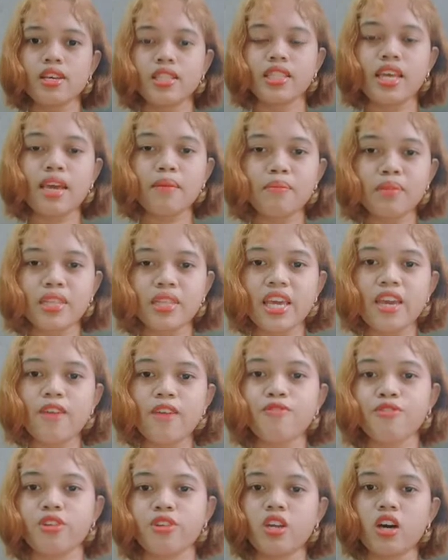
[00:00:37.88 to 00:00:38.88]
namely
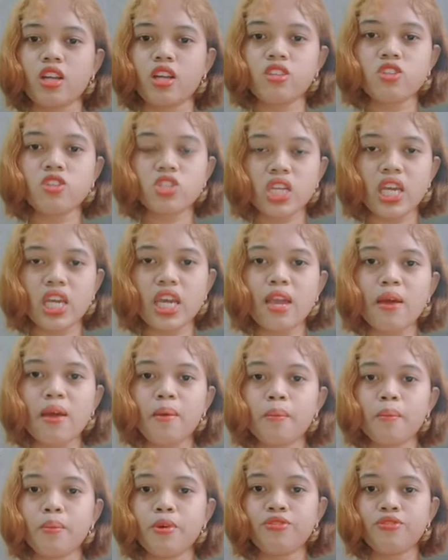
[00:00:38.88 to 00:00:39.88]
phonology,
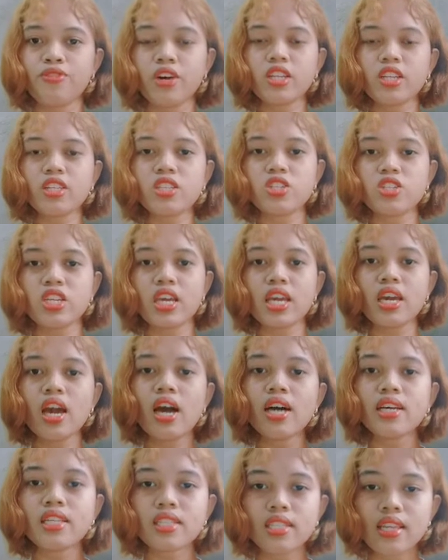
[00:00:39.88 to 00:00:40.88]
morphology,
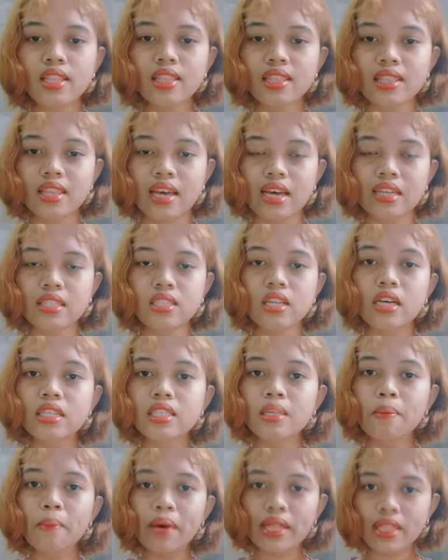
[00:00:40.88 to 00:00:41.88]
syntax,
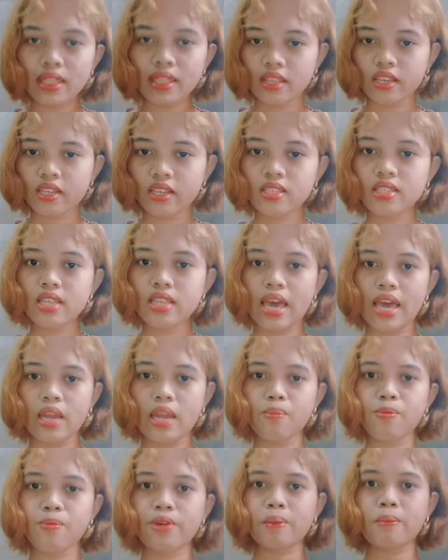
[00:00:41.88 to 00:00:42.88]
semantics,
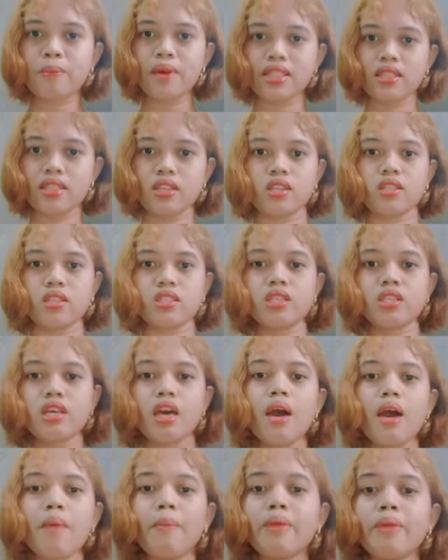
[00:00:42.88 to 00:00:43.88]
and pragmatics.
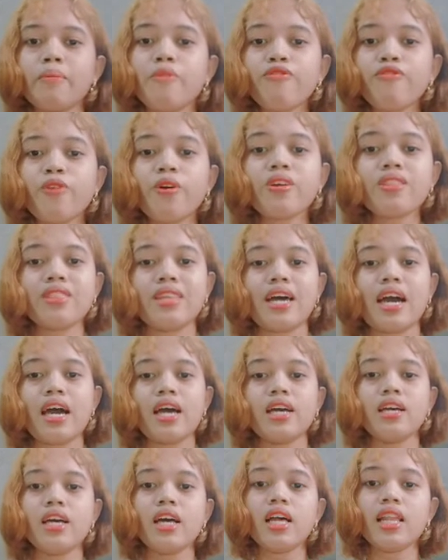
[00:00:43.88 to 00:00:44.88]
But before
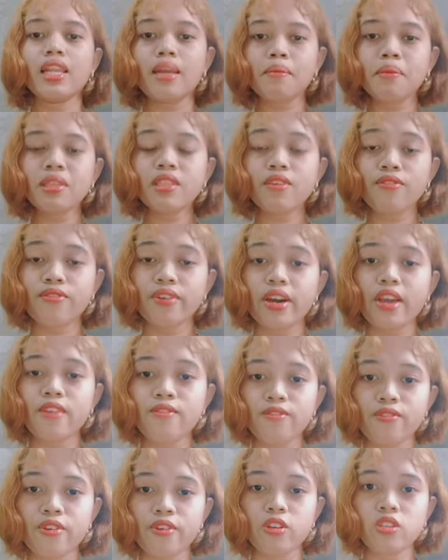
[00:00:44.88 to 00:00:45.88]
that, let me
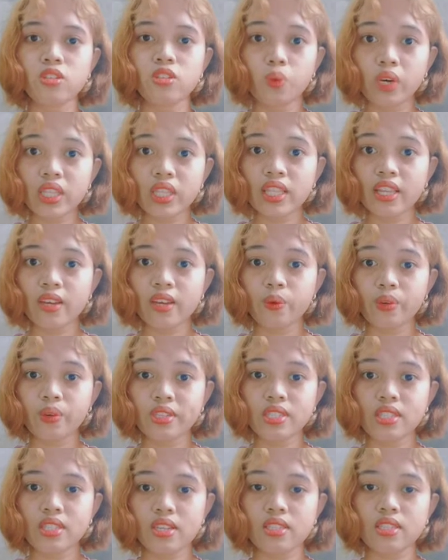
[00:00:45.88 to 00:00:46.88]
define first what
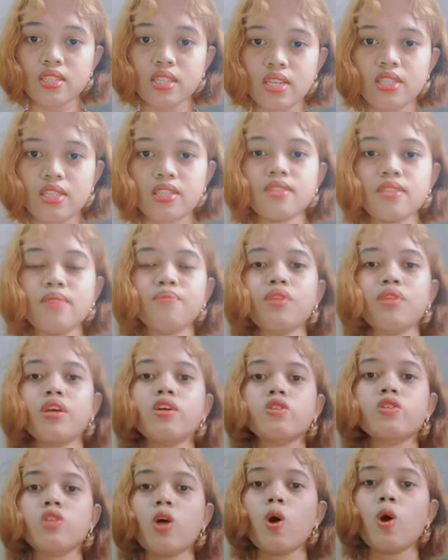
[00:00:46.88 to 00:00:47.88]
linguistics is.
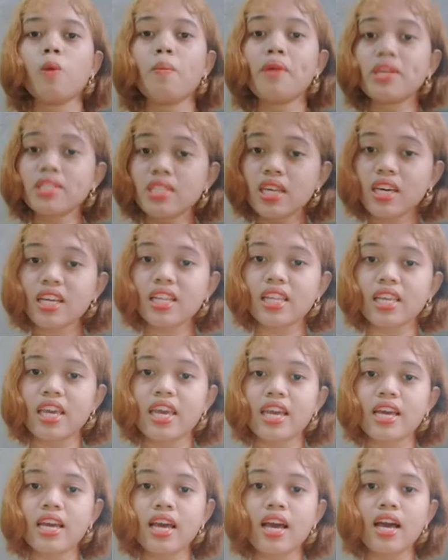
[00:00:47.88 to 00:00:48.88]
So
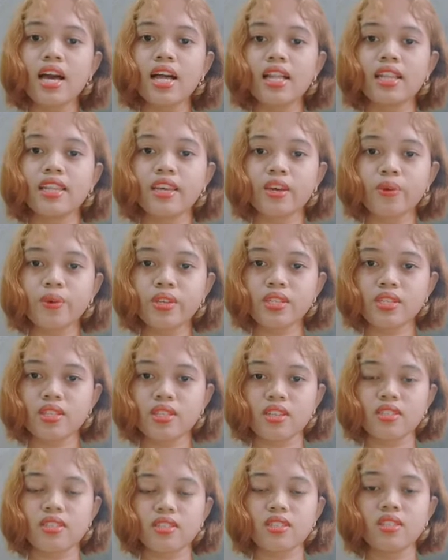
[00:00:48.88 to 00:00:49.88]
basically,
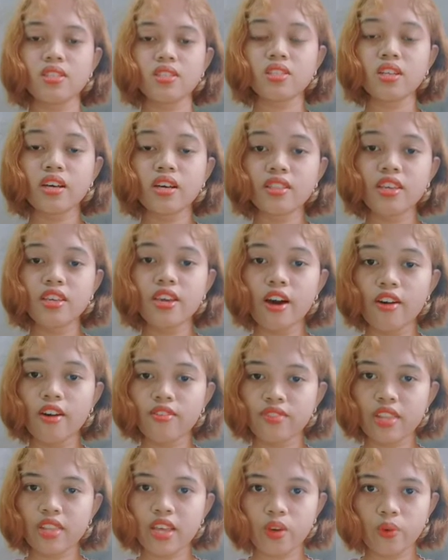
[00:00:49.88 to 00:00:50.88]
linguistics is the study
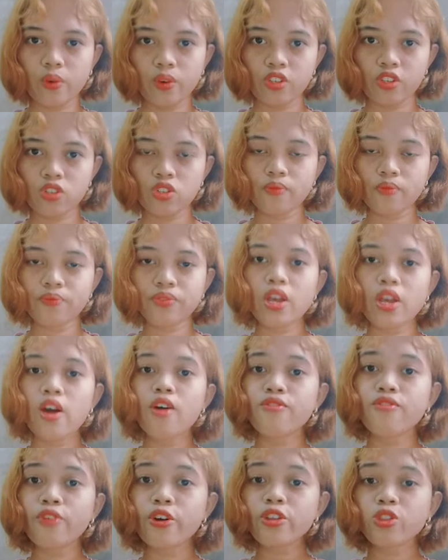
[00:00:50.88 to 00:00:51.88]
of language.
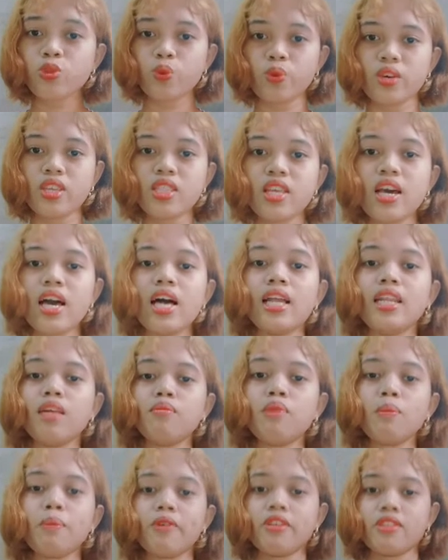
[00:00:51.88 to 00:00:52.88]
Forthwith,
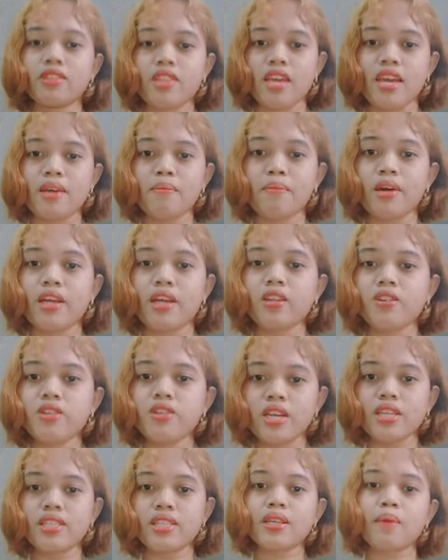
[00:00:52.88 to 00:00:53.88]
let me partake my
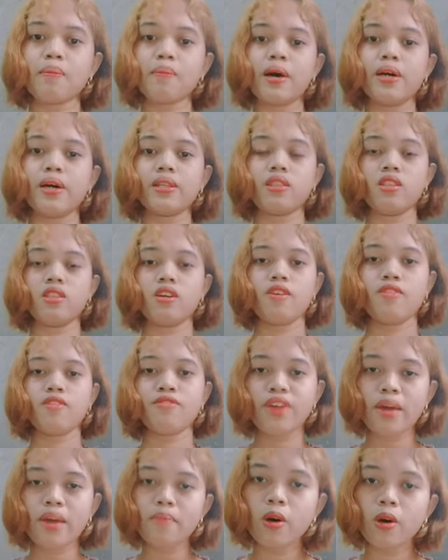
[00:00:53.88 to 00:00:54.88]
learnings about the
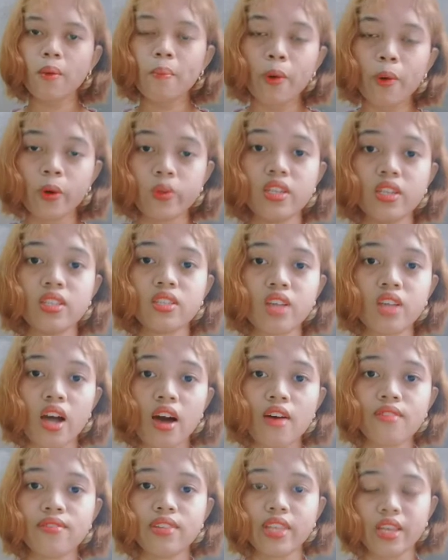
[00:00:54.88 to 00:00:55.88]
5 components
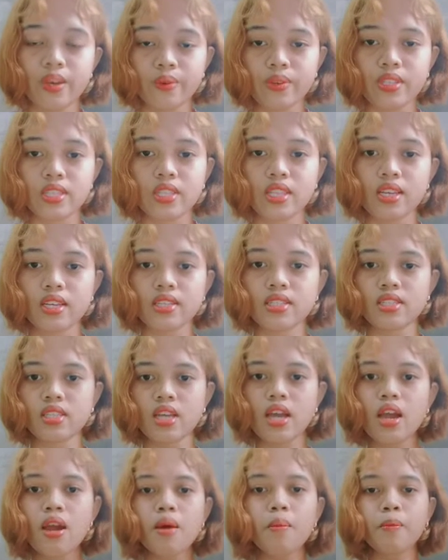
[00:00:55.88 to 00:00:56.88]
of linguistics.
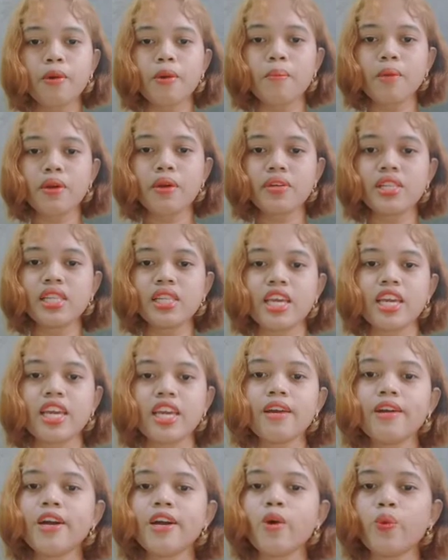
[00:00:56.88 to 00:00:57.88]

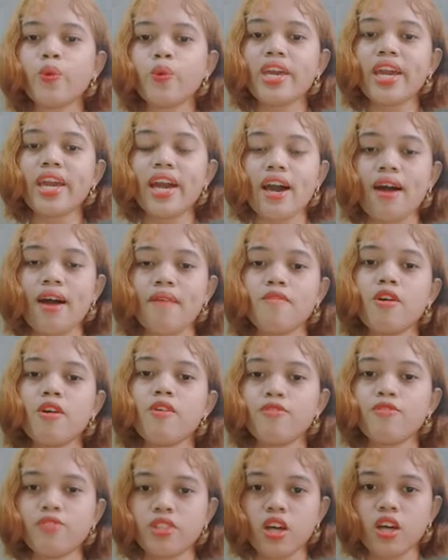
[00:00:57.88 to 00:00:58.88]
Primarily, we
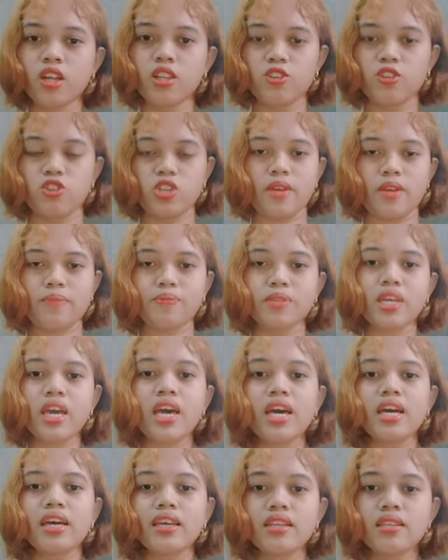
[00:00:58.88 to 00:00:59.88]
have phonology.
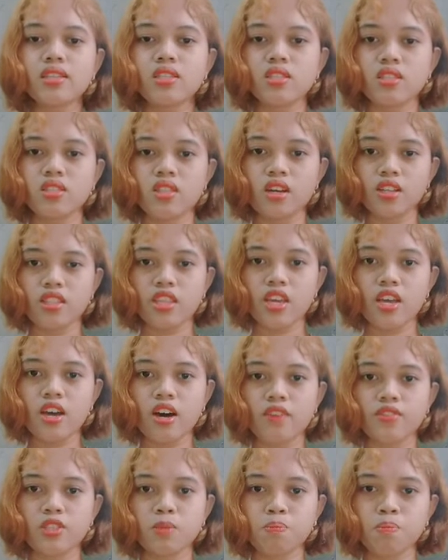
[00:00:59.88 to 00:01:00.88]
It is the study
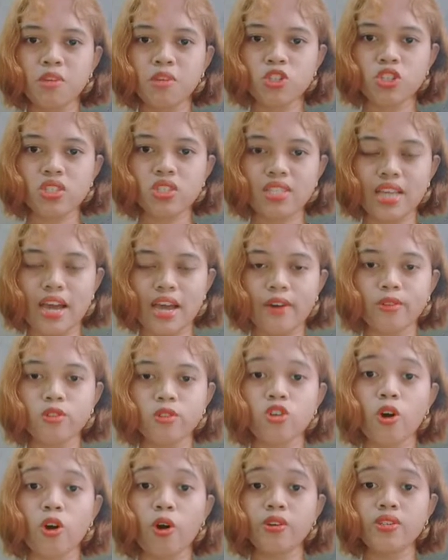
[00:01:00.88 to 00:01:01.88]
of speech
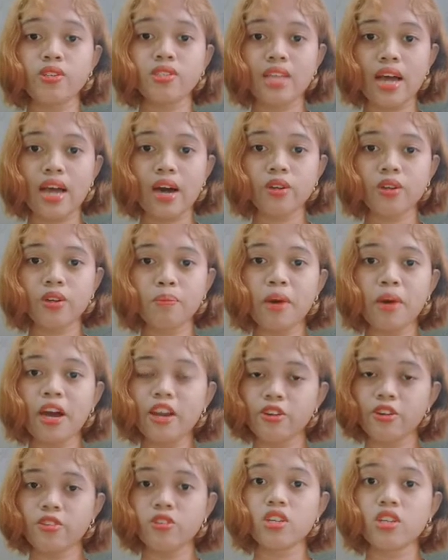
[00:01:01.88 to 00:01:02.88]
sounds or sound
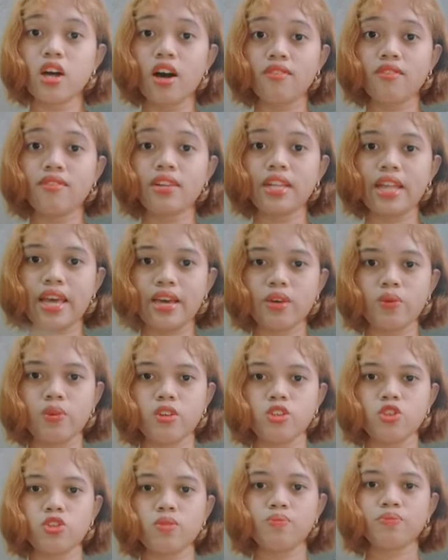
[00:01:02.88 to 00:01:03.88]
patterns of a
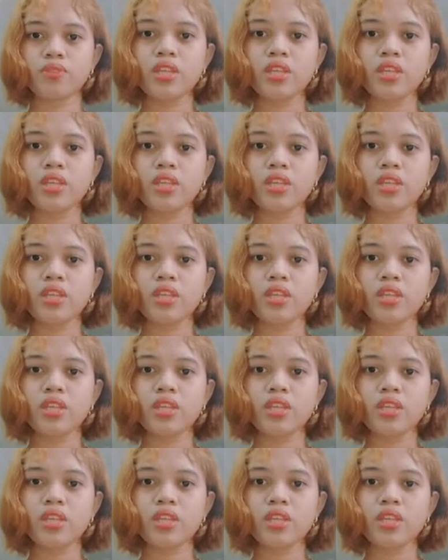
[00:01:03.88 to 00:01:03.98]
language.